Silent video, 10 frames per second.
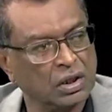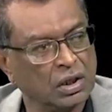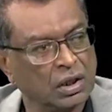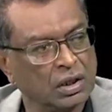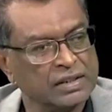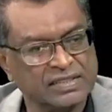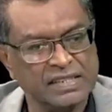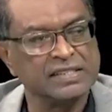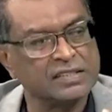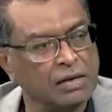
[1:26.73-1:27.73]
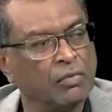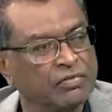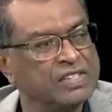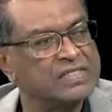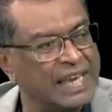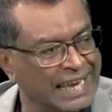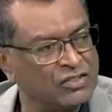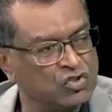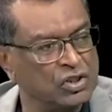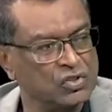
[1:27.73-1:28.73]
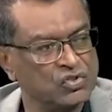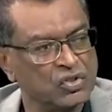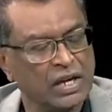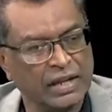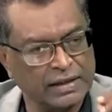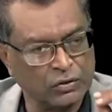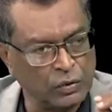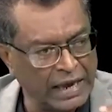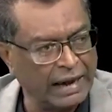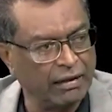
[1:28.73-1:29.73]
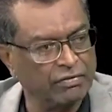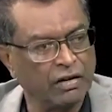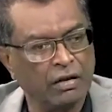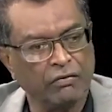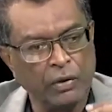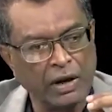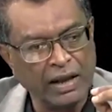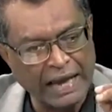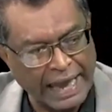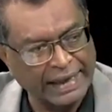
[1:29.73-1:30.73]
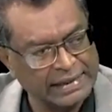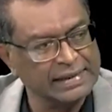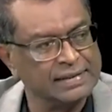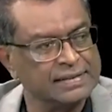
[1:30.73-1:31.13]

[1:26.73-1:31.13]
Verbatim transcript: seize some of these engines that we have where Guyanese